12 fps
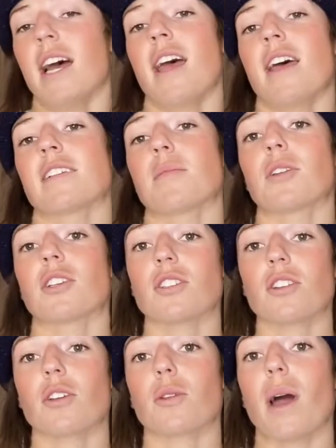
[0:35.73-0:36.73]
Something to stir
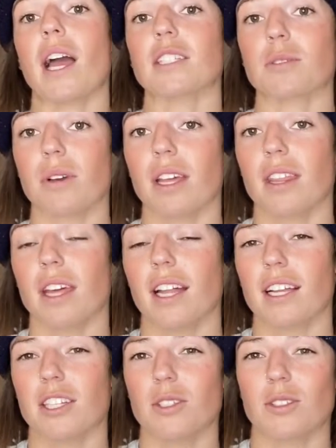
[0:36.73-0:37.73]
the wax with. I like
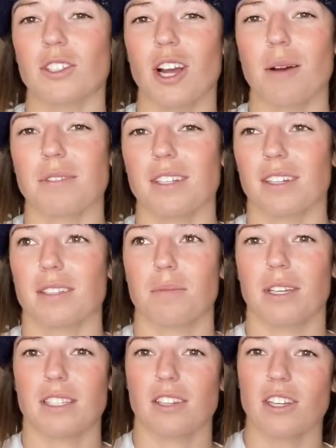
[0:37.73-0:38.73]
to use chopsticks because
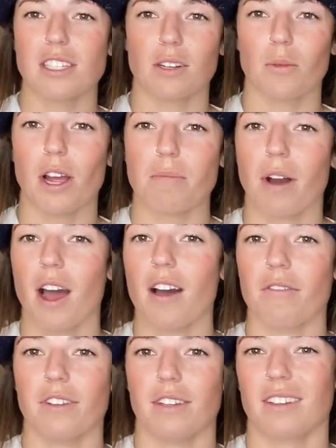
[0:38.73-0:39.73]
they're easy to wipe off
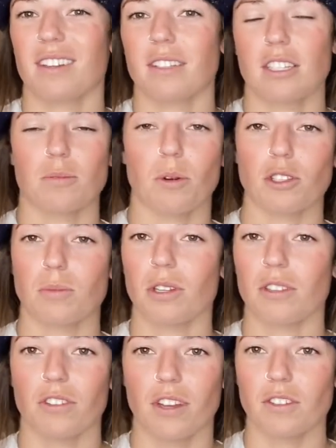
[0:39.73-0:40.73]
and disposable if
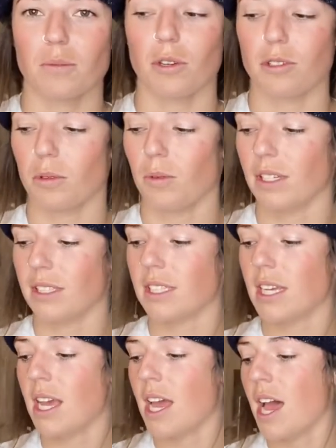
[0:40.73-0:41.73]
you have disposable ones.
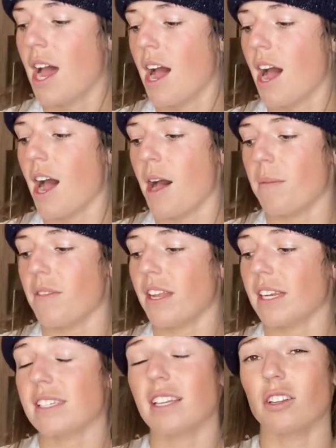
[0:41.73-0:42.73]
Um, and then a
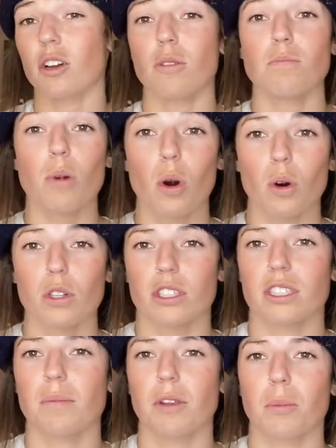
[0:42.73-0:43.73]
silicone mold or
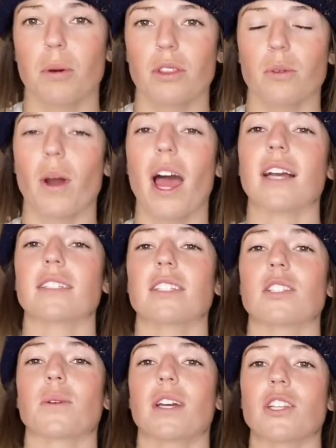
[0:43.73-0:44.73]
something to put the wax in so
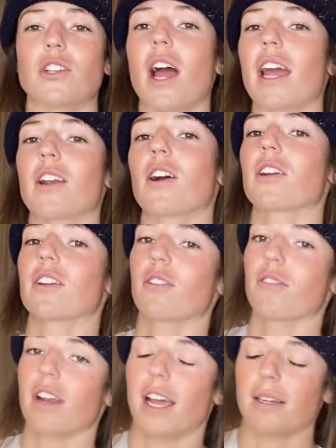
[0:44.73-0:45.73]
it can dry and harden
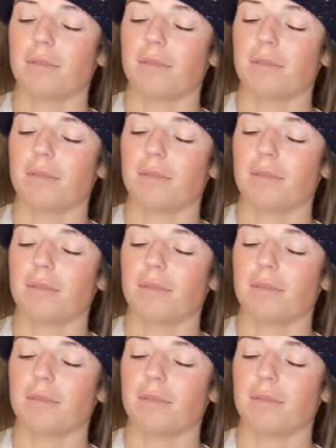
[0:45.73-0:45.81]
overnight.